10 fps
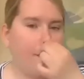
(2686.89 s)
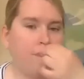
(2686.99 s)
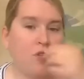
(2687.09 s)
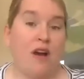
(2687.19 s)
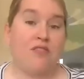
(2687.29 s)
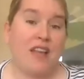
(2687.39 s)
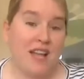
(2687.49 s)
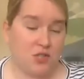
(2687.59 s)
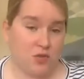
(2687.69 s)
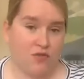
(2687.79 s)
You have to
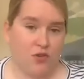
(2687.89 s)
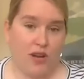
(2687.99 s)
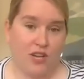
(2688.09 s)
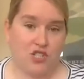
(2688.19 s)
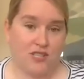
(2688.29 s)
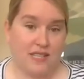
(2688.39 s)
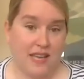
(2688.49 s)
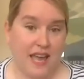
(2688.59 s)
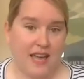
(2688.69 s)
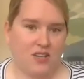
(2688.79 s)
answer a few questions to
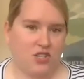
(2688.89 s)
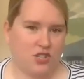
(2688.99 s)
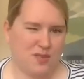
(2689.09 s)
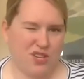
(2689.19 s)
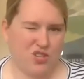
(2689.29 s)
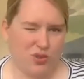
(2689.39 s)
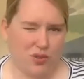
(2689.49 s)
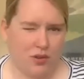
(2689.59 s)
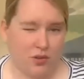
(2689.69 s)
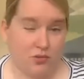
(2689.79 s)
get in, just to make sure you're
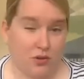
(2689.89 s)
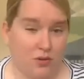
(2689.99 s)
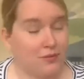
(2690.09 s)
not a troll,